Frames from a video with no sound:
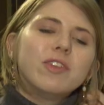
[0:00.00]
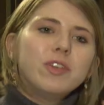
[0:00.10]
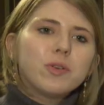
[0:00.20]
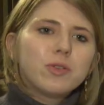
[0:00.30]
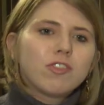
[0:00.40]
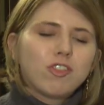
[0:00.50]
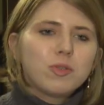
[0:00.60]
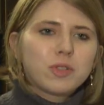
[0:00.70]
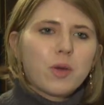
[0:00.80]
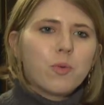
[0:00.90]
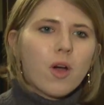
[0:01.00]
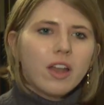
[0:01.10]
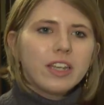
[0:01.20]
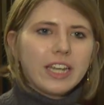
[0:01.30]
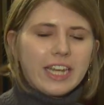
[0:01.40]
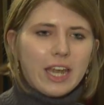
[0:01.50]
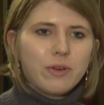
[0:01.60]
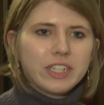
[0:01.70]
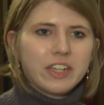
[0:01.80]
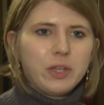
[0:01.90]
If you could choose one
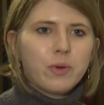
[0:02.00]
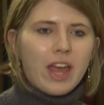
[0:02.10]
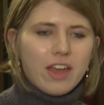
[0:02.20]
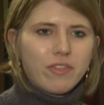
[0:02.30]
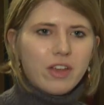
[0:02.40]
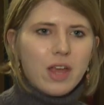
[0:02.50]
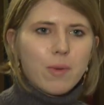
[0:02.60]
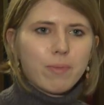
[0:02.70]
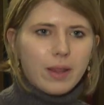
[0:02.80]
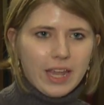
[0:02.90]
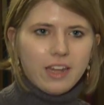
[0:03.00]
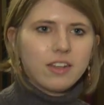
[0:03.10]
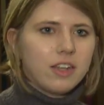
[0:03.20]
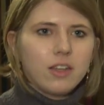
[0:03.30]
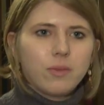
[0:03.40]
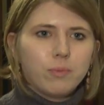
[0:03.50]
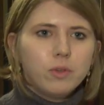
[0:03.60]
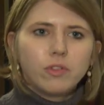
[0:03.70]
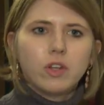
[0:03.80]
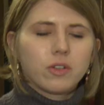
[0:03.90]
character you ever played in a
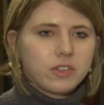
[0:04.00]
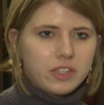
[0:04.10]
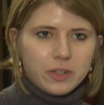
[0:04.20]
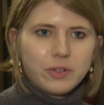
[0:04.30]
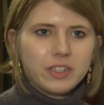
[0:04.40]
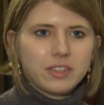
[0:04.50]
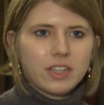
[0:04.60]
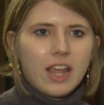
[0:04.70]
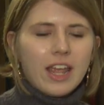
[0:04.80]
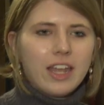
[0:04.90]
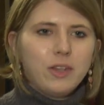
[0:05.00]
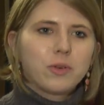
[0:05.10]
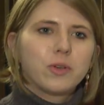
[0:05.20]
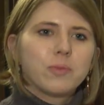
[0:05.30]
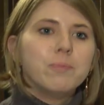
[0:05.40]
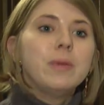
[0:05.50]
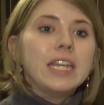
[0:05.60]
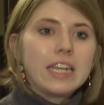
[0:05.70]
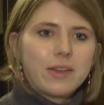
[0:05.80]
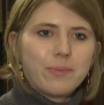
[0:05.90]
movie or series and you could
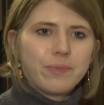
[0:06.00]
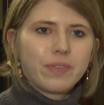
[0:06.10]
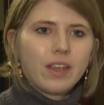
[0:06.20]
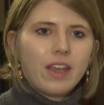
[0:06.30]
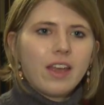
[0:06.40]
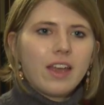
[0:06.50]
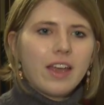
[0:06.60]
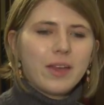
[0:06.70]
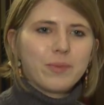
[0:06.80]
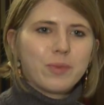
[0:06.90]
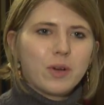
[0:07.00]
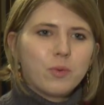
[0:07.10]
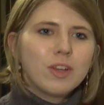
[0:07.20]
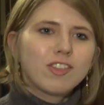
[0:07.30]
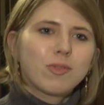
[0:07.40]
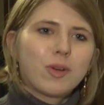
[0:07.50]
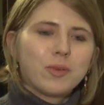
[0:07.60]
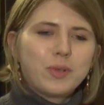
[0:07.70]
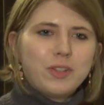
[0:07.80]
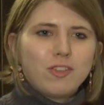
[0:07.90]
meet him, which
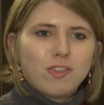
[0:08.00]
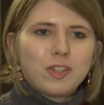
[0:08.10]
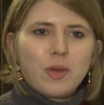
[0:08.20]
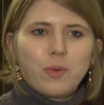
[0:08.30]
one would you choose and